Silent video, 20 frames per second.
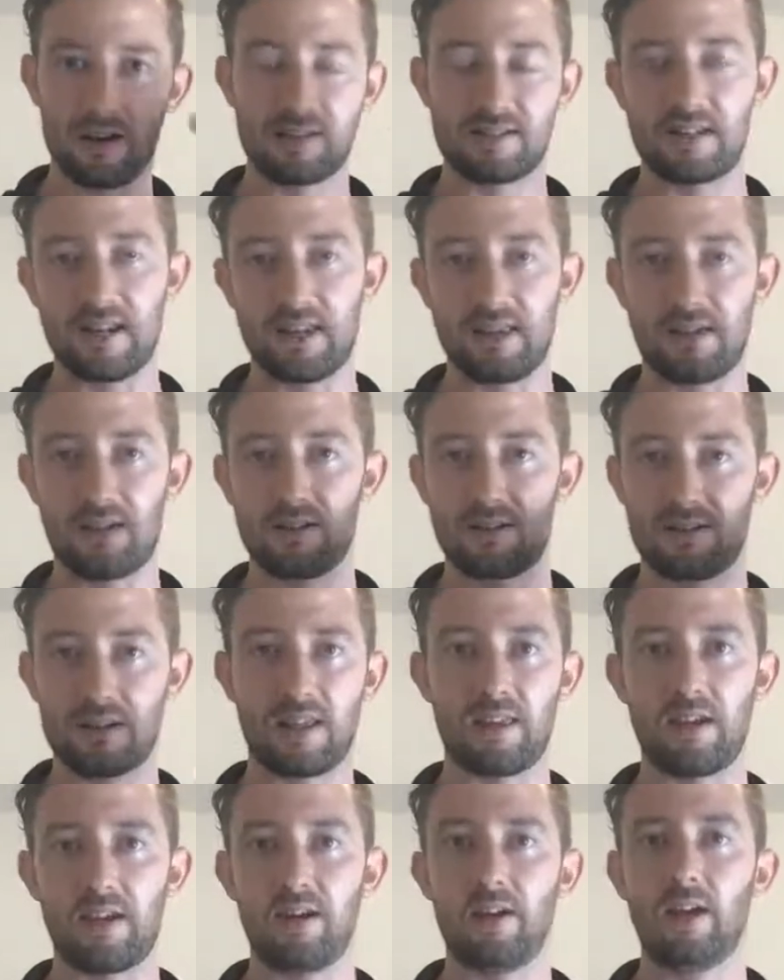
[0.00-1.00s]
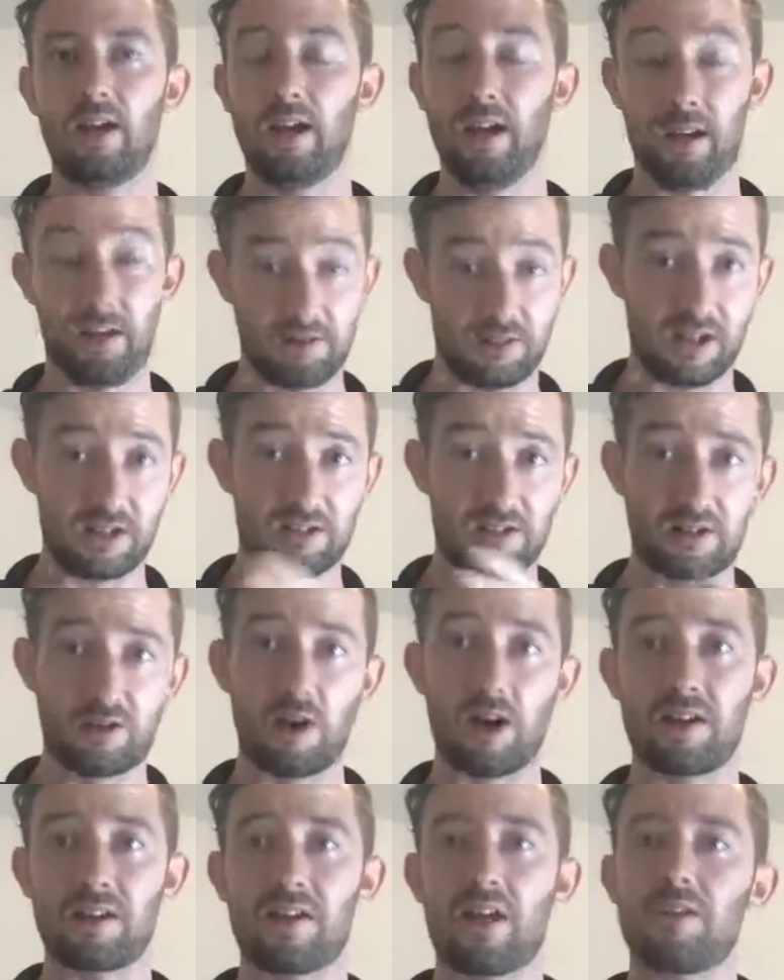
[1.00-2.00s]
And I was actually
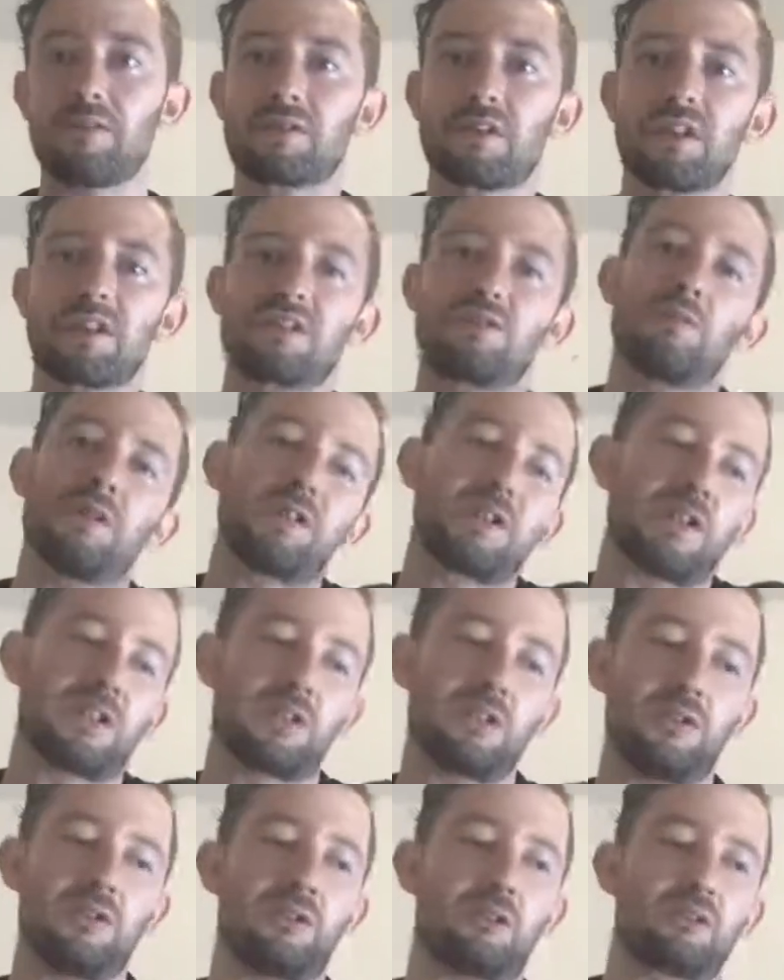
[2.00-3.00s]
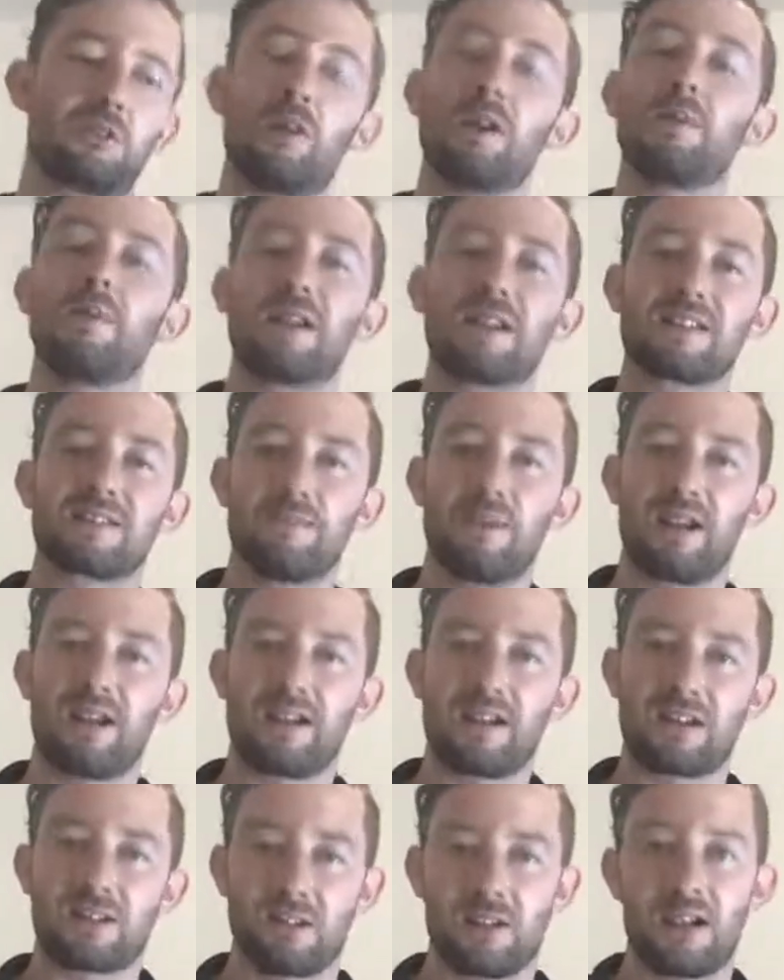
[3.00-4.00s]
I was going to switch it to 20 minutes of
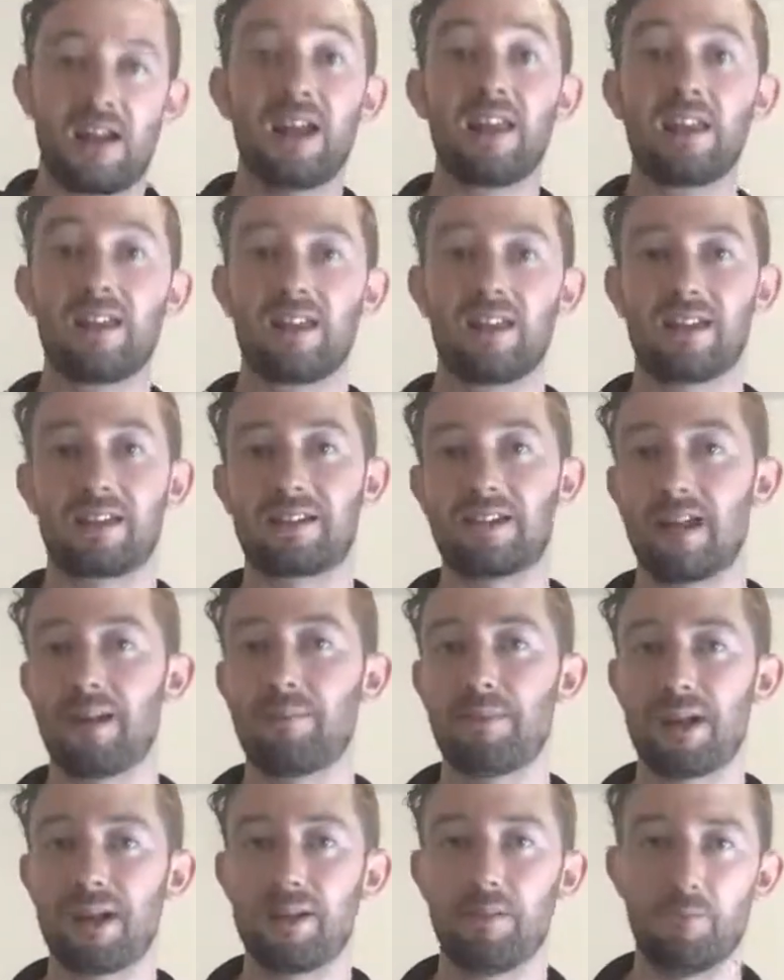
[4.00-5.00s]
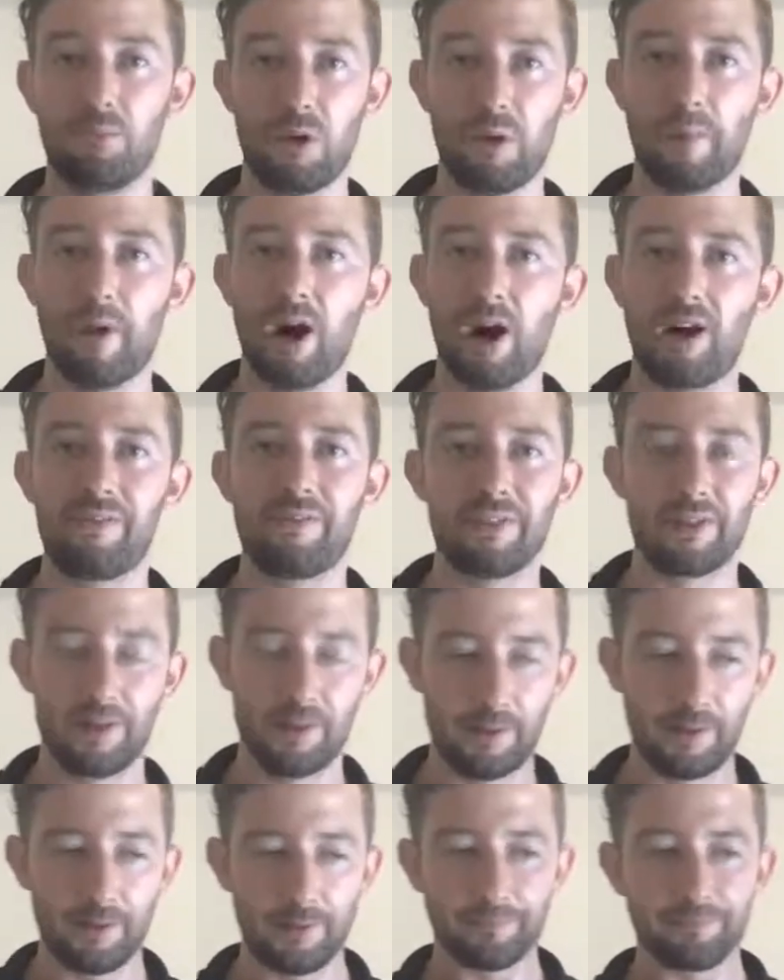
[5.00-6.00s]
meditation a day and then like 10-minute Wim Hof
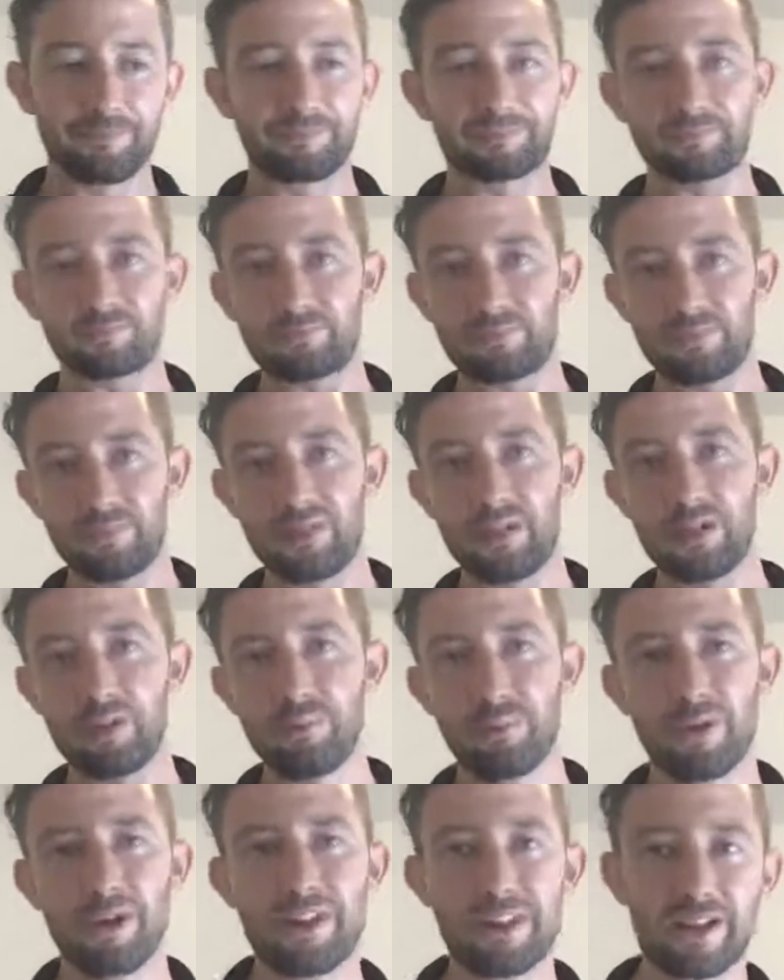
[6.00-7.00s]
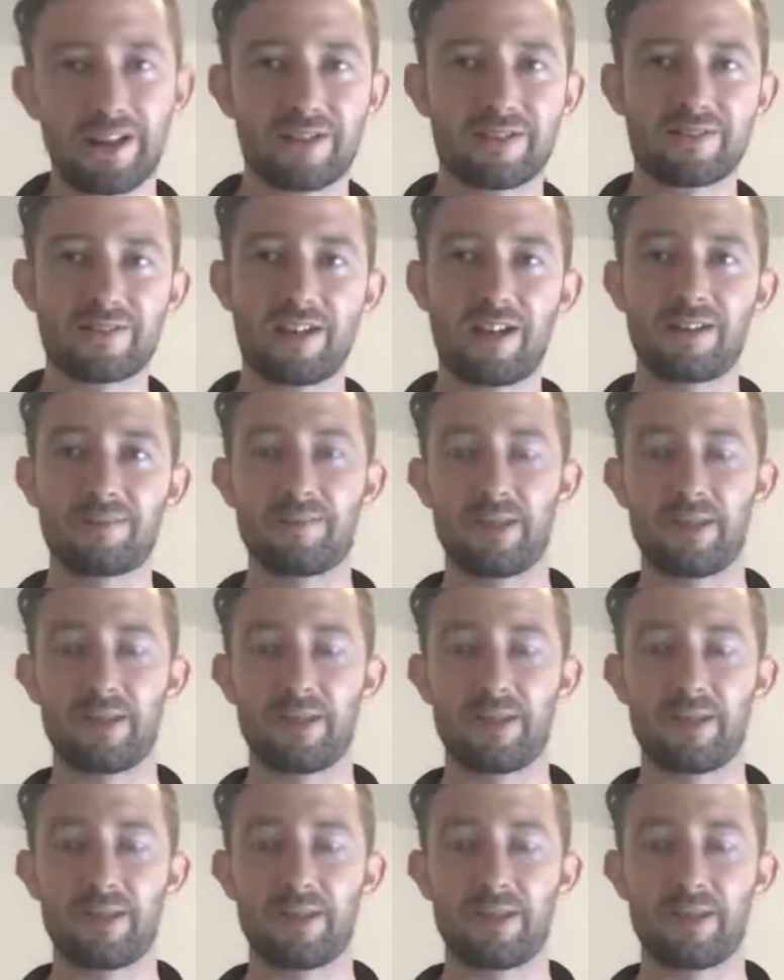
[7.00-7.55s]
breathing exercise.